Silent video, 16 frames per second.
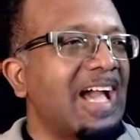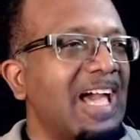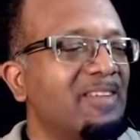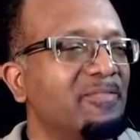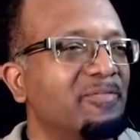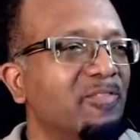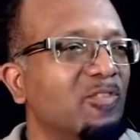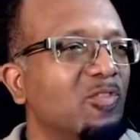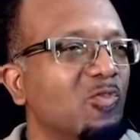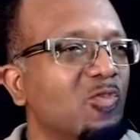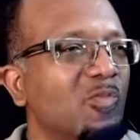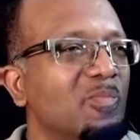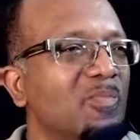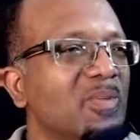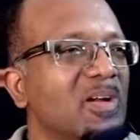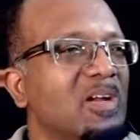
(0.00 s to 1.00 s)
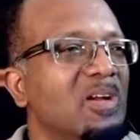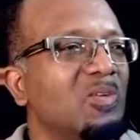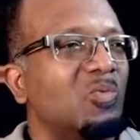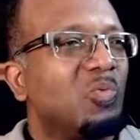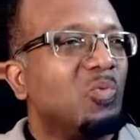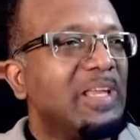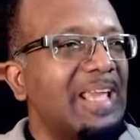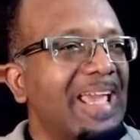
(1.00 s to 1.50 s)
and for whom
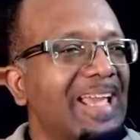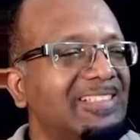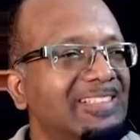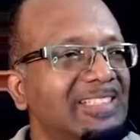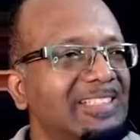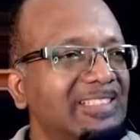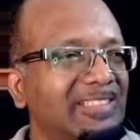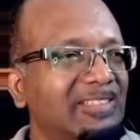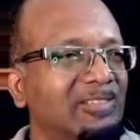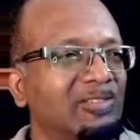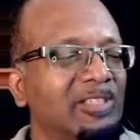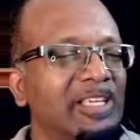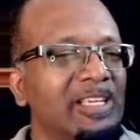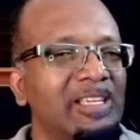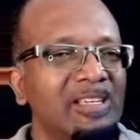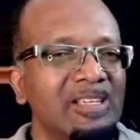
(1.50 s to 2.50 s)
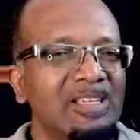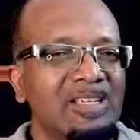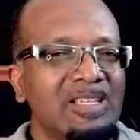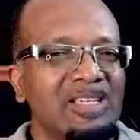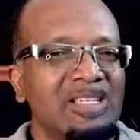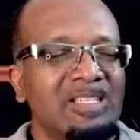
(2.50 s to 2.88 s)
we exist. Okay?